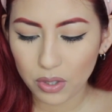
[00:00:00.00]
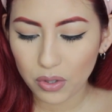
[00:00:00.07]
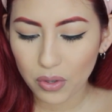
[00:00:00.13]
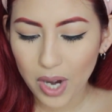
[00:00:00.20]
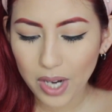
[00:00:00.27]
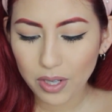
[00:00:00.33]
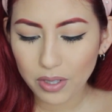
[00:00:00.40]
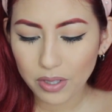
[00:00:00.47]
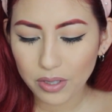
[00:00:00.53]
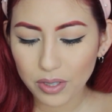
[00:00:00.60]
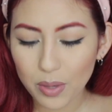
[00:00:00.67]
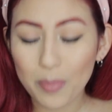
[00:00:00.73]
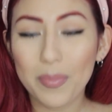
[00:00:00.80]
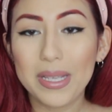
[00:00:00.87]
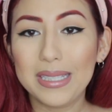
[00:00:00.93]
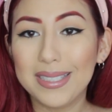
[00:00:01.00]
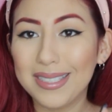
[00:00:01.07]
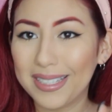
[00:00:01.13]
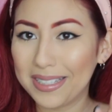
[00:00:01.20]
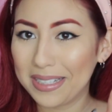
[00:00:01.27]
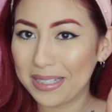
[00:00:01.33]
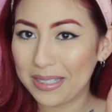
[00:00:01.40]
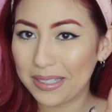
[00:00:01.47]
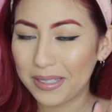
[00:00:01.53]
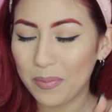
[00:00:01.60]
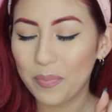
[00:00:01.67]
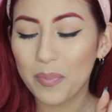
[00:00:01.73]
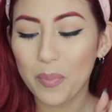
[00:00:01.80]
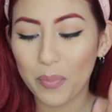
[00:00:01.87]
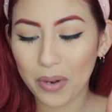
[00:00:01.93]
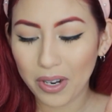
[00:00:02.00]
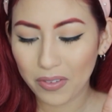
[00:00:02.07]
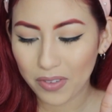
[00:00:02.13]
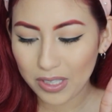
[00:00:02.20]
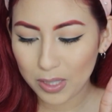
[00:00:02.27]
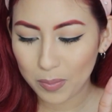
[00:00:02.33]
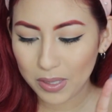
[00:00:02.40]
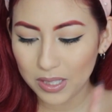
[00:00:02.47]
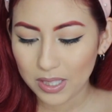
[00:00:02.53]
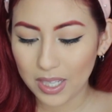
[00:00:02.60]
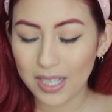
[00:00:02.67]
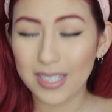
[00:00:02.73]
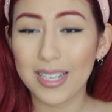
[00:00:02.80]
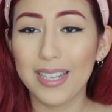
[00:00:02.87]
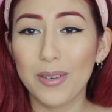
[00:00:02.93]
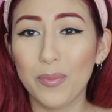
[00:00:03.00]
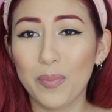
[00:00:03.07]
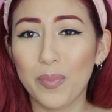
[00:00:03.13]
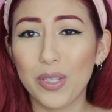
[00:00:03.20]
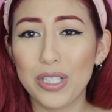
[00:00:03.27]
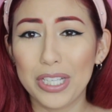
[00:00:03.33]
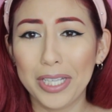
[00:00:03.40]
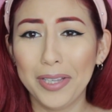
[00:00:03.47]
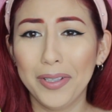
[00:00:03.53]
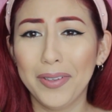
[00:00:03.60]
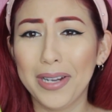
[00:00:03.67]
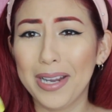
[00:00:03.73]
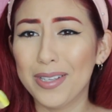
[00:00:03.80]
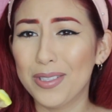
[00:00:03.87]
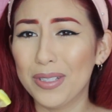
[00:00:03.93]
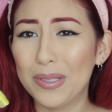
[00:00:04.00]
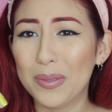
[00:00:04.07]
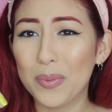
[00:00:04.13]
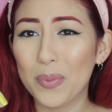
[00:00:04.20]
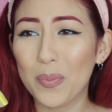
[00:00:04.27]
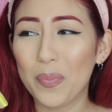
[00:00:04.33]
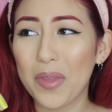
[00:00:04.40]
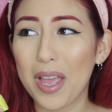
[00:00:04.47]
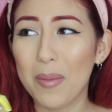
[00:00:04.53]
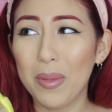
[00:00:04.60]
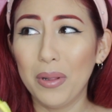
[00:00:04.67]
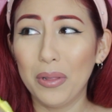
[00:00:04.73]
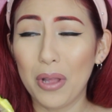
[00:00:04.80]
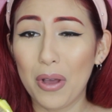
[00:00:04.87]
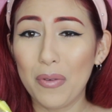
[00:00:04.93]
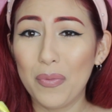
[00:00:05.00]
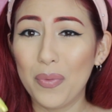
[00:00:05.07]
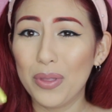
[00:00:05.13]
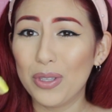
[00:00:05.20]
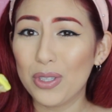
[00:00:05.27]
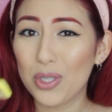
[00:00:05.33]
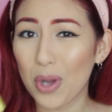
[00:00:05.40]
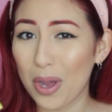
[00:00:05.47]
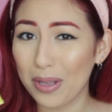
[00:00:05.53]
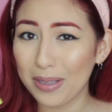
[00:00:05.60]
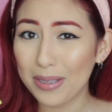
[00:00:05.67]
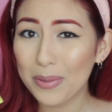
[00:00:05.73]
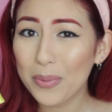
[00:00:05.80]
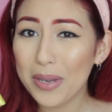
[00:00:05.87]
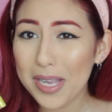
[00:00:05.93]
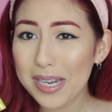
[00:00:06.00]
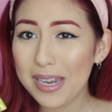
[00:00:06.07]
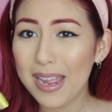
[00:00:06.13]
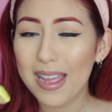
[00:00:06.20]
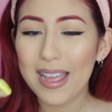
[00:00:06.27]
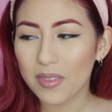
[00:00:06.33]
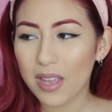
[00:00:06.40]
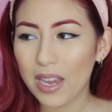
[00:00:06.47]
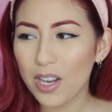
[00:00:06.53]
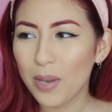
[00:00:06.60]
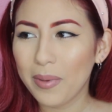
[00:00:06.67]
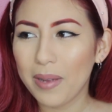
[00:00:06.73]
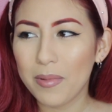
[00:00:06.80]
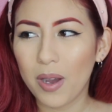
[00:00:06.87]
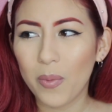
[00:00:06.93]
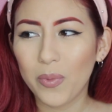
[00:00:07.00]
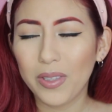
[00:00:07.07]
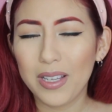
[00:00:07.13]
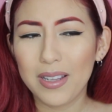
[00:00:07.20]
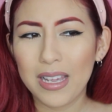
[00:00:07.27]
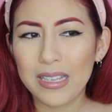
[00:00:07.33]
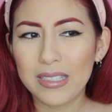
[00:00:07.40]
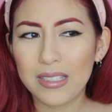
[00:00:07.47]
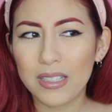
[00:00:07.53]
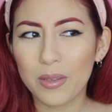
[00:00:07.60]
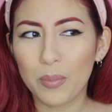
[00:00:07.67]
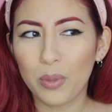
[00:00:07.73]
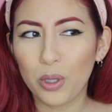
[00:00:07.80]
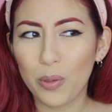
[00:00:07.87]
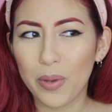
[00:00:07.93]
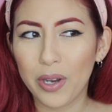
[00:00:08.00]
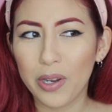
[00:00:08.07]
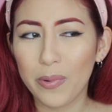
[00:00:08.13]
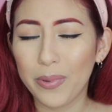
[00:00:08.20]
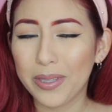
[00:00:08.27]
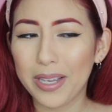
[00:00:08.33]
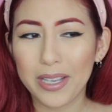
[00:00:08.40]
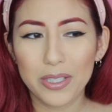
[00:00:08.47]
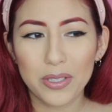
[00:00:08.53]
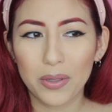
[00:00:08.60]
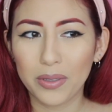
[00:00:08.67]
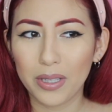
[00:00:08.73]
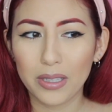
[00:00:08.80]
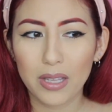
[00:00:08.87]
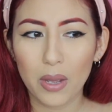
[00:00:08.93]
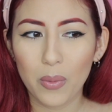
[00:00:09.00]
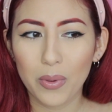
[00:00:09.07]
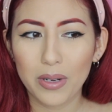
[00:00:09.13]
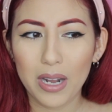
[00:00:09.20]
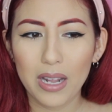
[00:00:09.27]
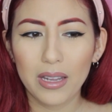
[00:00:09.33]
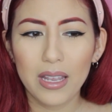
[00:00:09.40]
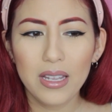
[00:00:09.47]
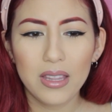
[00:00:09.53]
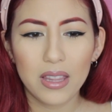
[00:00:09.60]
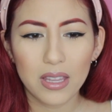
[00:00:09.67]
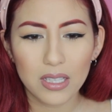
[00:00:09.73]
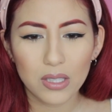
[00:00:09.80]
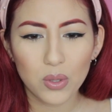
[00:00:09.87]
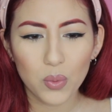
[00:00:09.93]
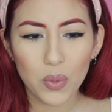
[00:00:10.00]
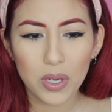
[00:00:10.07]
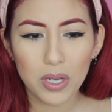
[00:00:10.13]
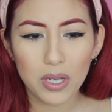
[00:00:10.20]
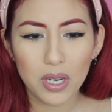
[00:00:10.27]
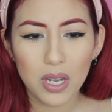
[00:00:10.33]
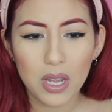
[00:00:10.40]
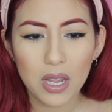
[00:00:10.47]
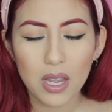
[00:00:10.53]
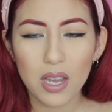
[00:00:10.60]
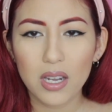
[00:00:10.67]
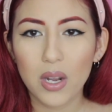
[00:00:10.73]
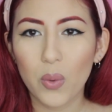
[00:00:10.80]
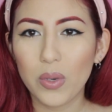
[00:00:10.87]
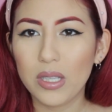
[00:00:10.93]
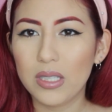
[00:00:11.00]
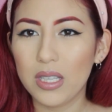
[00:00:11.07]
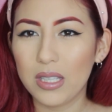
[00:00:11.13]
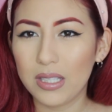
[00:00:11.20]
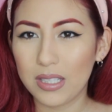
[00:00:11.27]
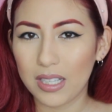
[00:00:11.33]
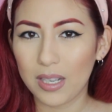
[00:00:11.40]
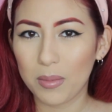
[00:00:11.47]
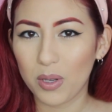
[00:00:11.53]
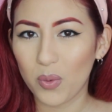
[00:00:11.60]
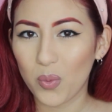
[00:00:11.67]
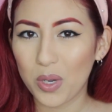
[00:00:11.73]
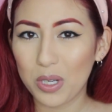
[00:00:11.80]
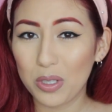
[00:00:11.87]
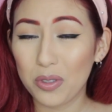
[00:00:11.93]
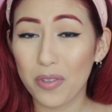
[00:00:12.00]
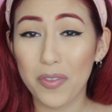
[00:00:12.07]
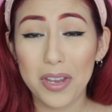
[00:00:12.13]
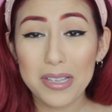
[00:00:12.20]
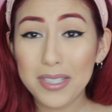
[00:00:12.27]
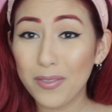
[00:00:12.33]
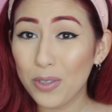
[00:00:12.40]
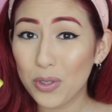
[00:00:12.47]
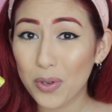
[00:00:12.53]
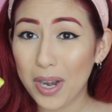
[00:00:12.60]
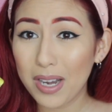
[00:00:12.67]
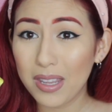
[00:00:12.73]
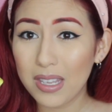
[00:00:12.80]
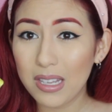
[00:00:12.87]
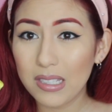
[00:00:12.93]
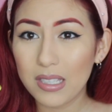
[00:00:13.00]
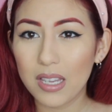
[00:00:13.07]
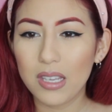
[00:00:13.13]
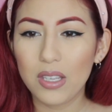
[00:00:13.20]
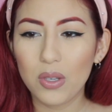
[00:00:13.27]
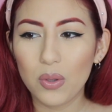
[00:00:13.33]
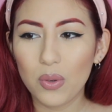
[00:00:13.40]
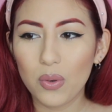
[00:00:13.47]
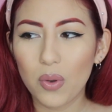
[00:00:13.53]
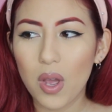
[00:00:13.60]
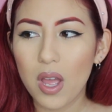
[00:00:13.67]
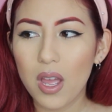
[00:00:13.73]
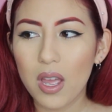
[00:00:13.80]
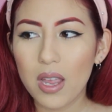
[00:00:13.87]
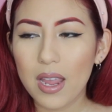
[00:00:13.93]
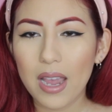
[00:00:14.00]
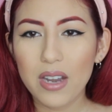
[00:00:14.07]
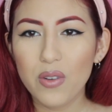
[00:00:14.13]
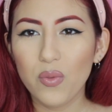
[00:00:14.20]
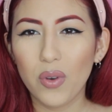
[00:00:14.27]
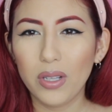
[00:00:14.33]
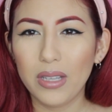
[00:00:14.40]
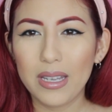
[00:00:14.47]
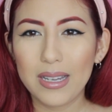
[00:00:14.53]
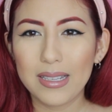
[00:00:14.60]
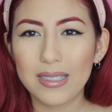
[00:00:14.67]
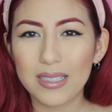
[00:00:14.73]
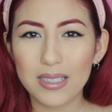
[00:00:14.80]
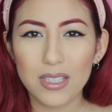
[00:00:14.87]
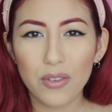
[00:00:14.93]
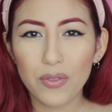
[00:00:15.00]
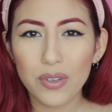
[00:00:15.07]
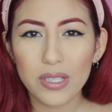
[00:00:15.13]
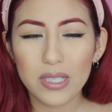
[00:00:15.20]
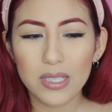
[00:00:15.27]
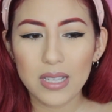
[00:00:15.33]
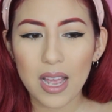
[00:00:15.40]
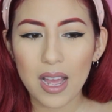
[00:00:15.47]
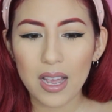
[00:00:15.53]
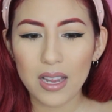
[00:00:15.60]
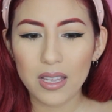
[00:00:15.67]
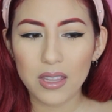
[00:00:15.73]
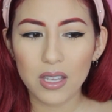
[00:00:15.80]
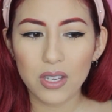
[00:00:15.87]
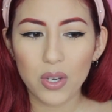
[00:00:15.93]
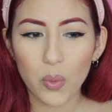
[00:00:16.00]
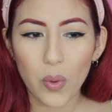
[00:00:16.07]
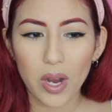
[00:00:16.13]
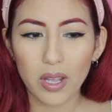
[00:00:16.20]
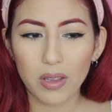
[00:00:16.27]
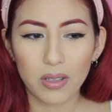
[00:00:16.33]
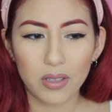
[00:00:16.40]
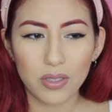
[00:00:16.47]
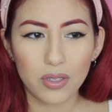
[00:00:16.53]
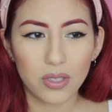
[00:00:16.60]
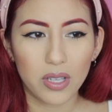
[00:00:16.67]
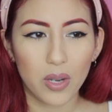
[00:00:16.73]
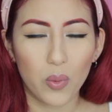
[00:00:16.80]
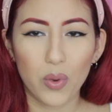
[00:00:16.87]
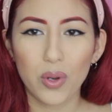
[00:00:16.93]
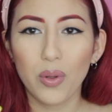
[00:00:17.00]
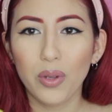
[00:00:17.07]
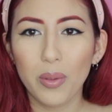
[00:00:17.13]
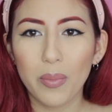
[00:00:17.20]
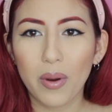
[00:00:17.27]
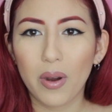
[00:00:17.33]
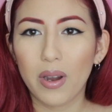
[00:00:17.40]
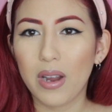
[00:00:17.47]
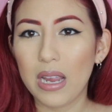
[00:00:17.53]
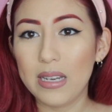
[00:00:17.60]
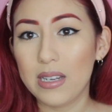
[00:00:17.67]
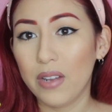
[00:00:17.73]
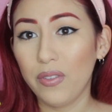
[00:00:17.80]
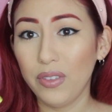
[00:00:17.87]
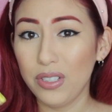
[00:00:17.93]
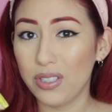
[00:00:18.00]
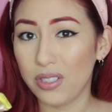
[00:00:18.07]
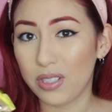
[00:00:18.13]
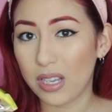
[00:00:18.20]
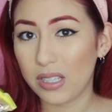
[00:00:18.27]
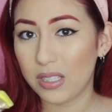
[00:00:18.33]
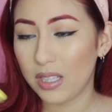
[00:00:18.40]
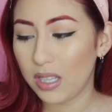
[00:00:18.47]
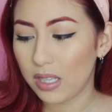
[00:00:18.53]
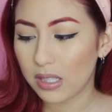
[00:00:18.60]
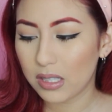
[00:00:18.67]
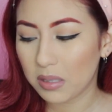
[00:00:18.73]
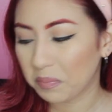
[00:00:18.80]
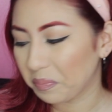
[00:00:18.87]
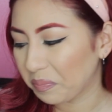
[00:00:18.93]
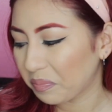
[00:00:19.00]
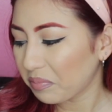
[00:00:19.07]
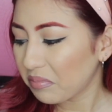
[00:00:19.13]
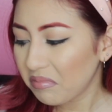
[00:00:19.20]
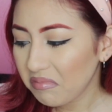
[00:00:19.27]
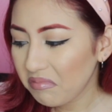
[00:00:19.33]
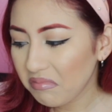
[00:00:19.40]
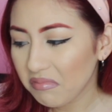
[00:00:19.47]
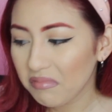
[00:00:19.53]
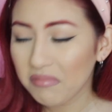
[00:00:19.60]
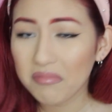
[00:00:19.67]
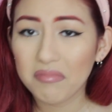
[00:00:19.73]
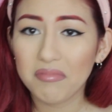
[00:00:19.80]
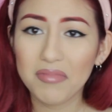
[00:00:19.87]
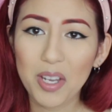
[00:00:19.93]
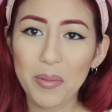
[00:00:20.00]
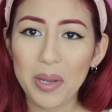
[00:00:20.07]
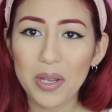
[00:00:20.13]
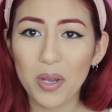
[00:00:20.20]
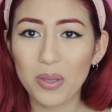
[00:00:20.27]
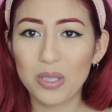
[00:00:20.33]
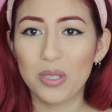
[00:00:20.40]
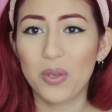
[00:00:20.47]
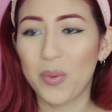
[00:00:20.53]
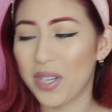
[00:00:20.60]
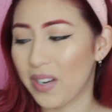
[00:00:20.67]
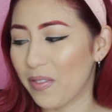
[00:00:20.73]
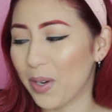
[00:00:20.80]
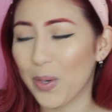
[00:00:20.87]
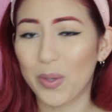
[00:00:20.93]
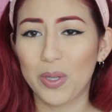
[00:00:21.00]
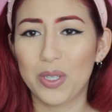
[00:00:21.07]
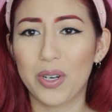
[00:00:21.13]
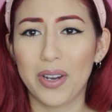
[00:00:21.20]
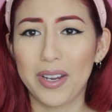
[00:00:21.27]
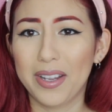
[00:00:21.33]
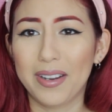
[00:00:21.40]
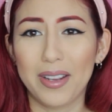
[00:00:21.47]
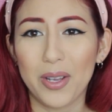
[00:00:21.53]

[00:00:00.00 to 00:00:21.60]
Crackers? Biscuits. Breakfast biscuit. And in particular, I'm in love with the chocolate one. I know my mom really likes the blueberry one. I don't like that one. I like this one, and I want to see the cinnamon one. So if you guys haven't tried these and you kind of want like a different snack than your regular just like granola bar, I definitely suggest these. They're my go-to whenever I go to Target.